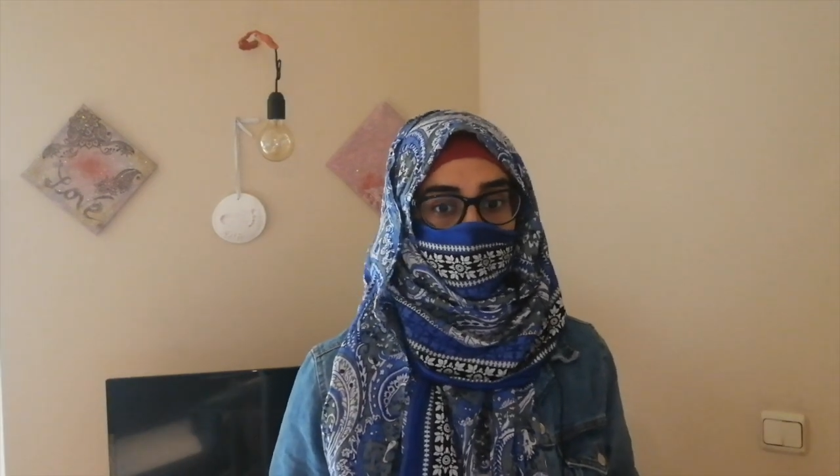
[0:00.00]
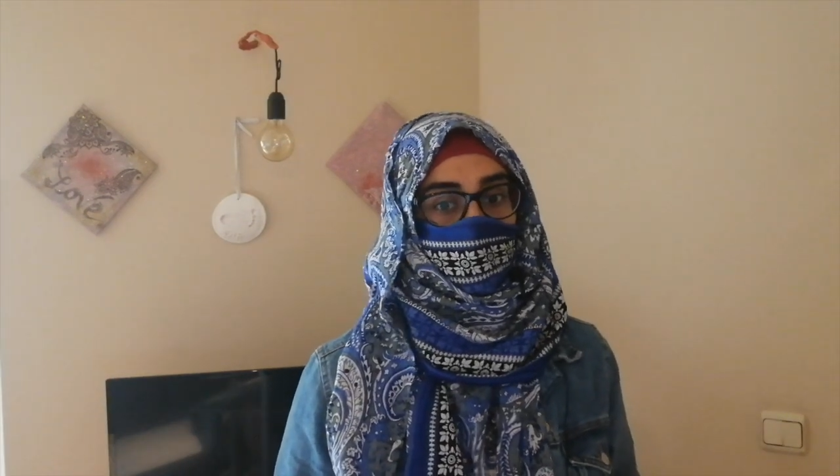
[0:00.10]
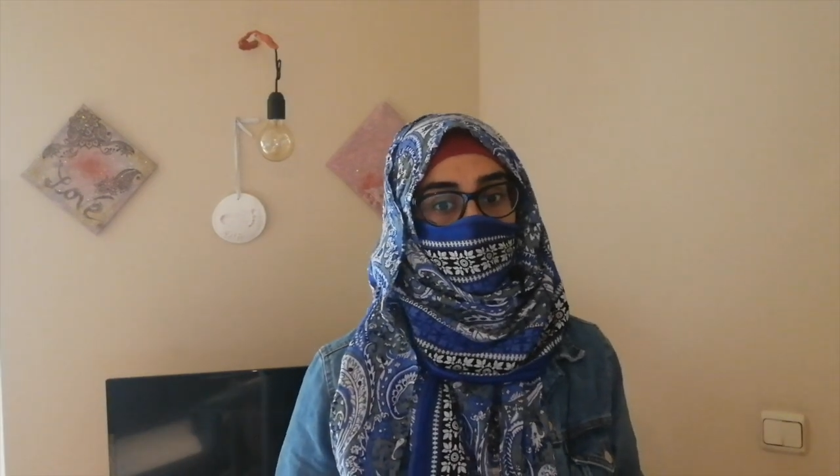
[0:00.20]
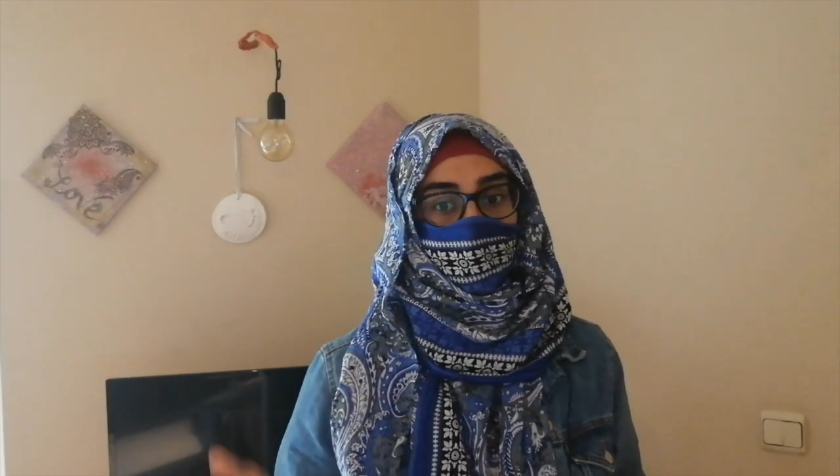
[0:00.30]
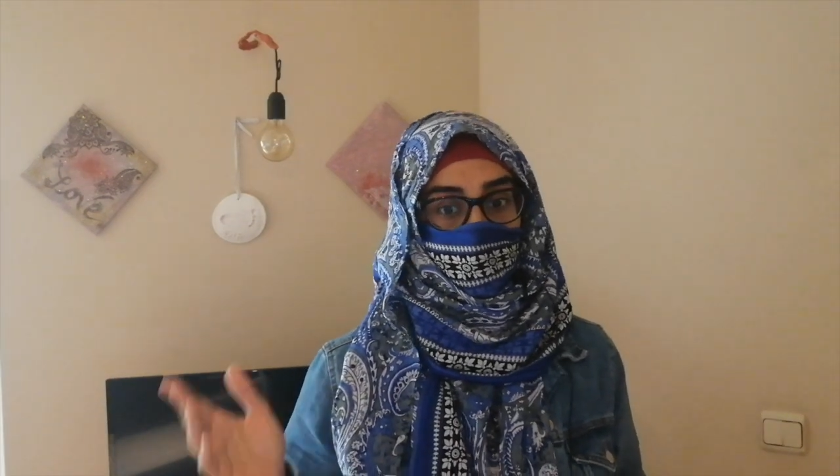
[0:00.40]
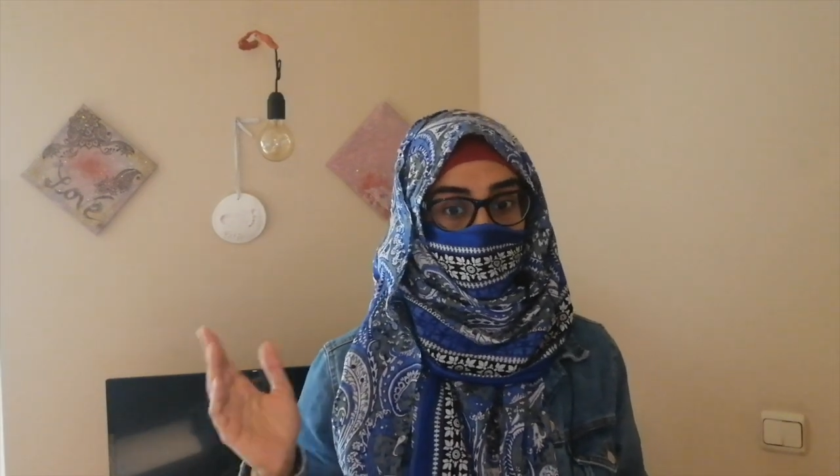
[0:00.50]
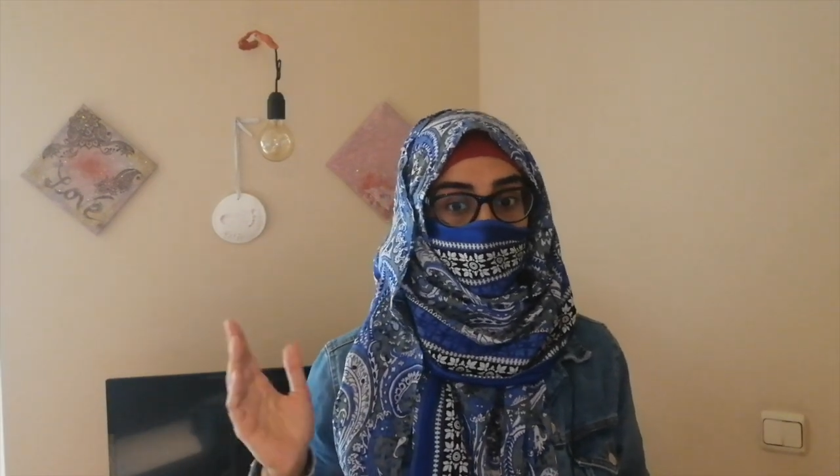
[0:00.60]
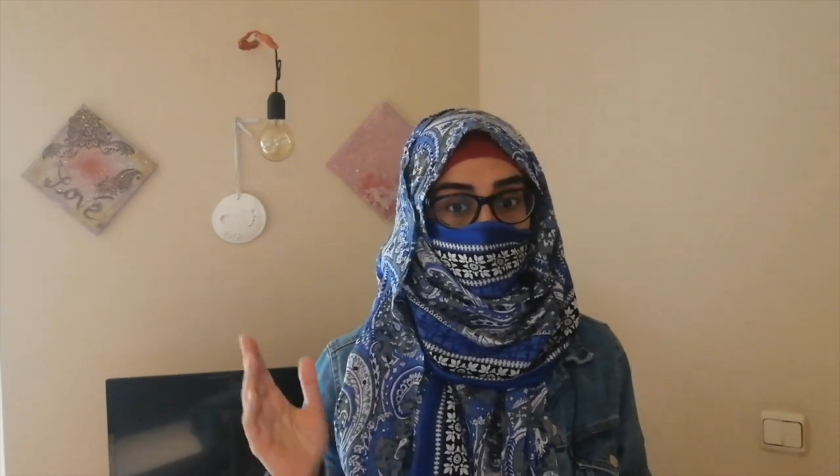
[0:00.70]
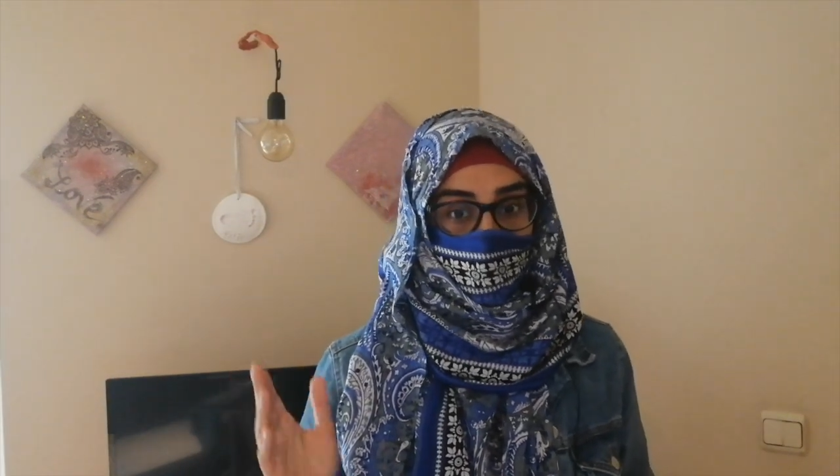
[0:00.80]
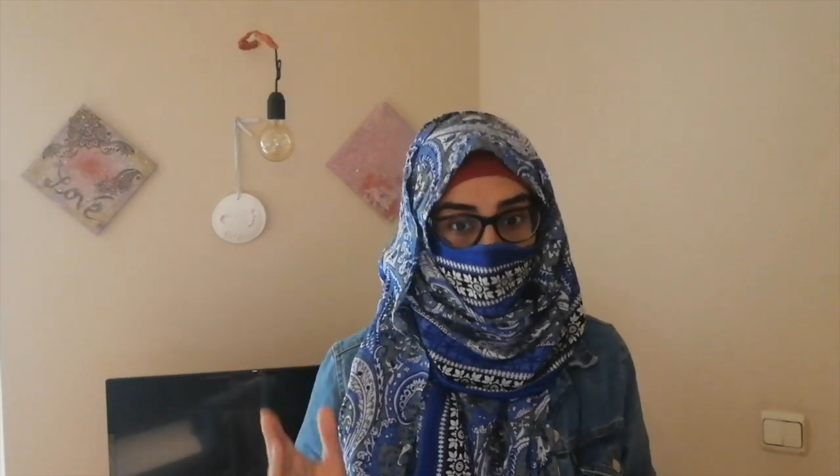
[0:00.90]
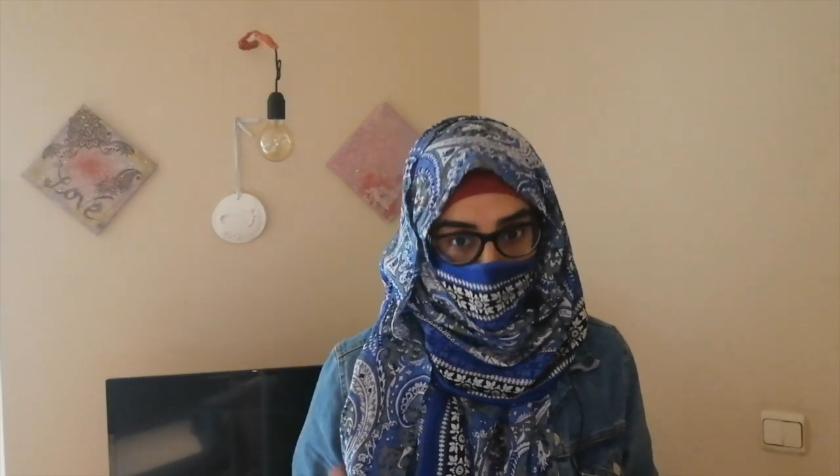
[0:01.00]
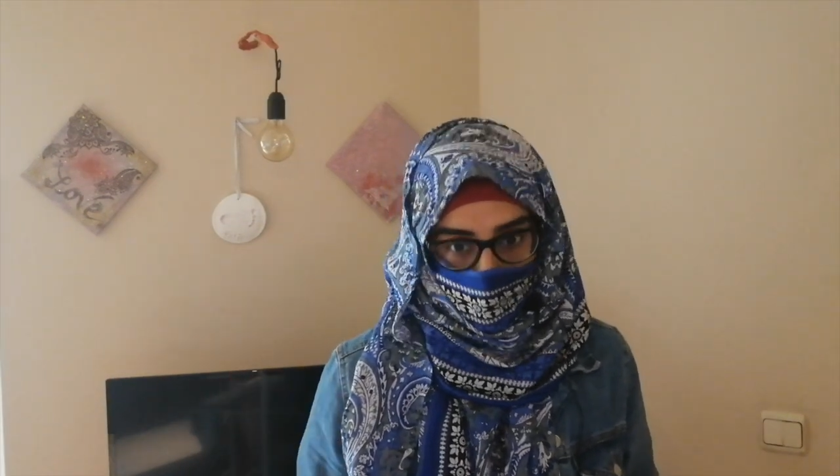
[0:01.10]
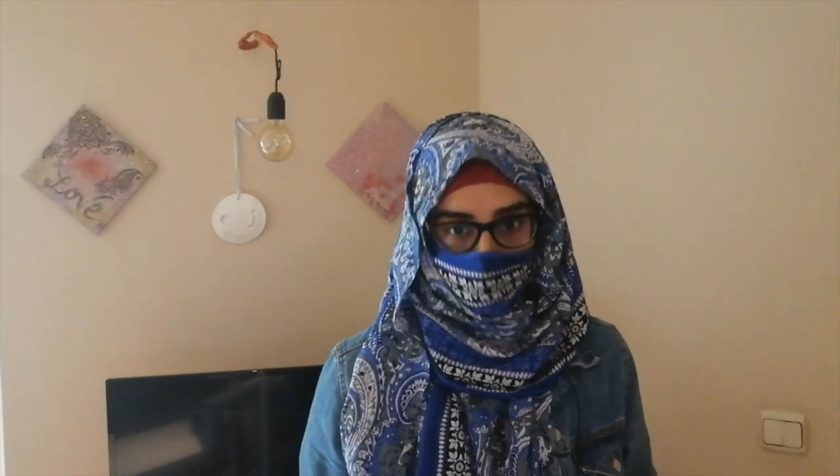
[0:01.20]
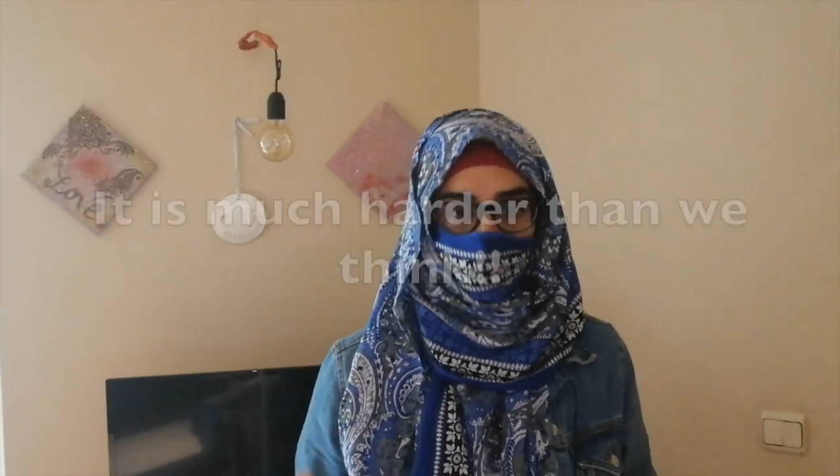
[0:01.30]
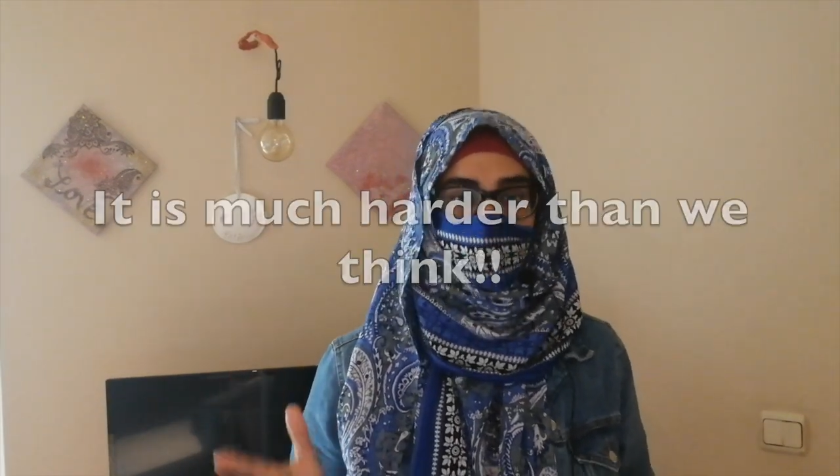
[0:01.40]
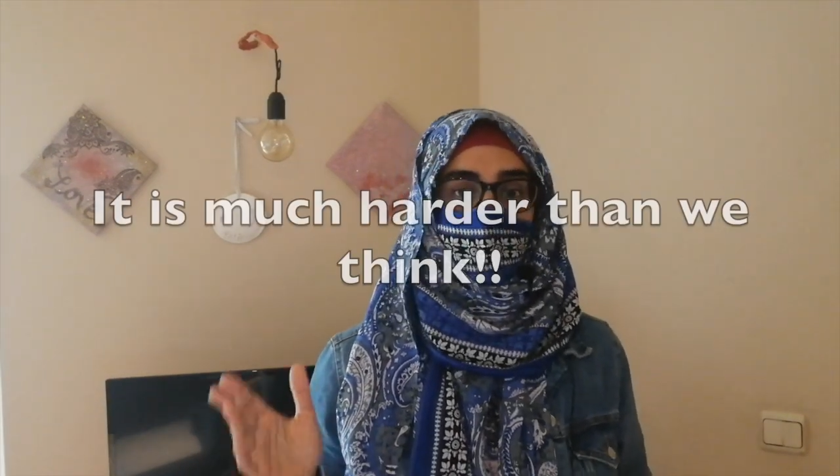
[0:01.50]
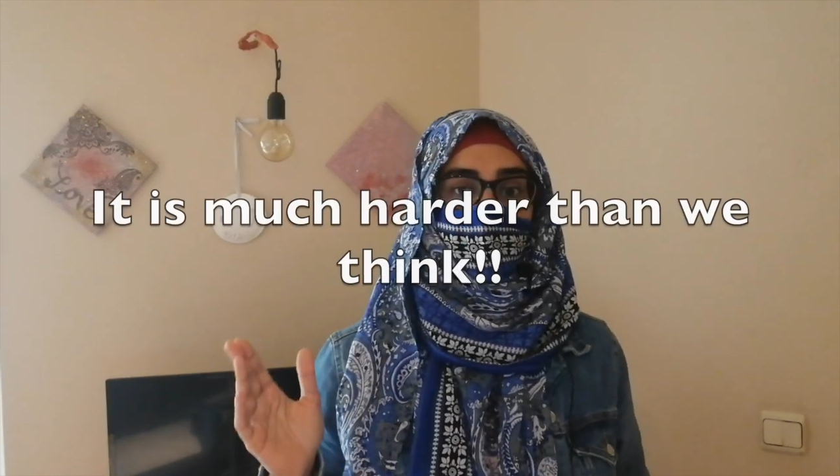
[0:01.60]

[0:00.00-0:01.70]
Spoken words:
that it is much